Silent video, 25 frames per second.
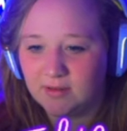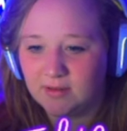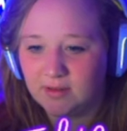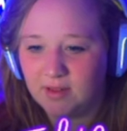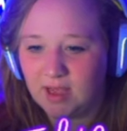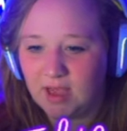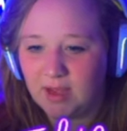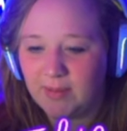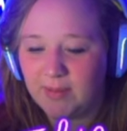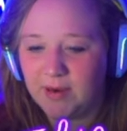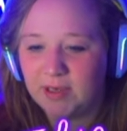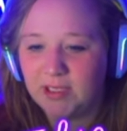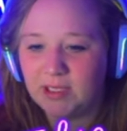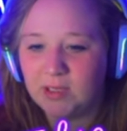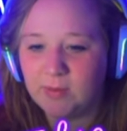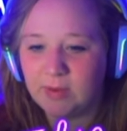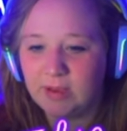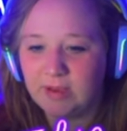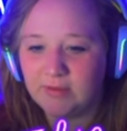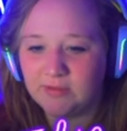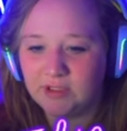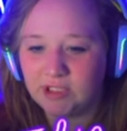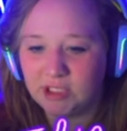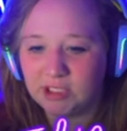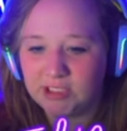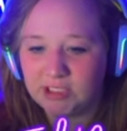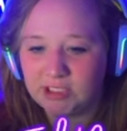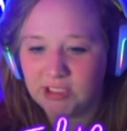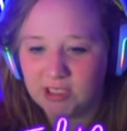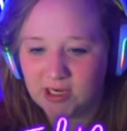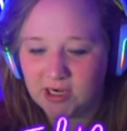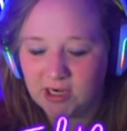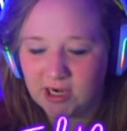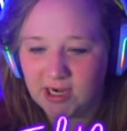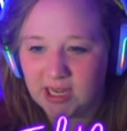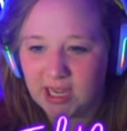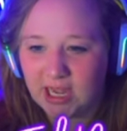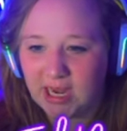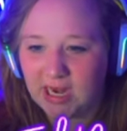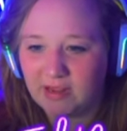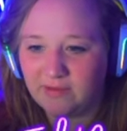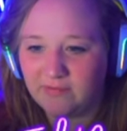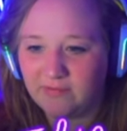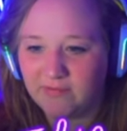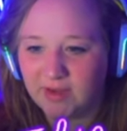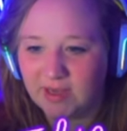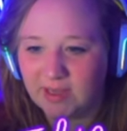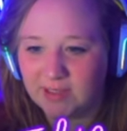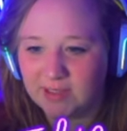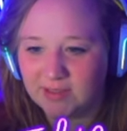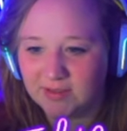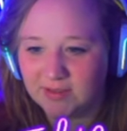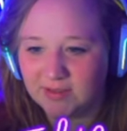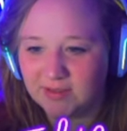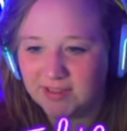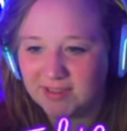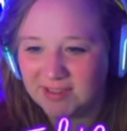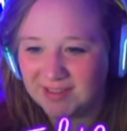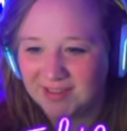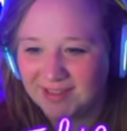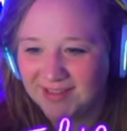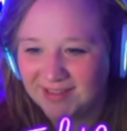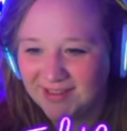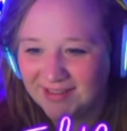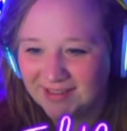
Apparently, we have just started getting fossils.